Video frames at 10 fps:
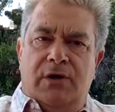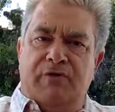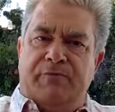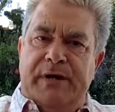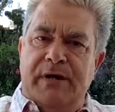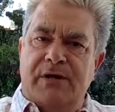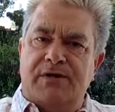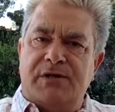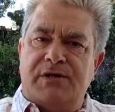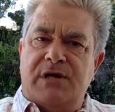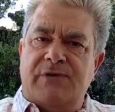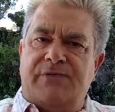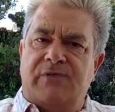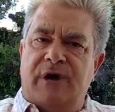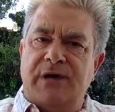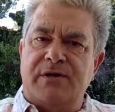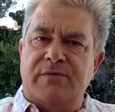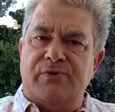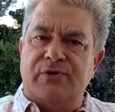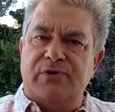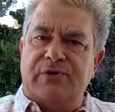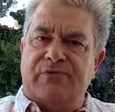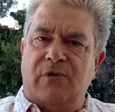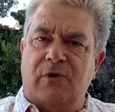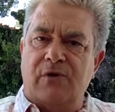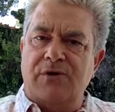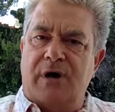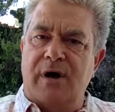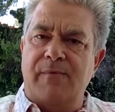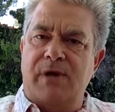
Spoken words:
You've been a successful writer and producer for a long time.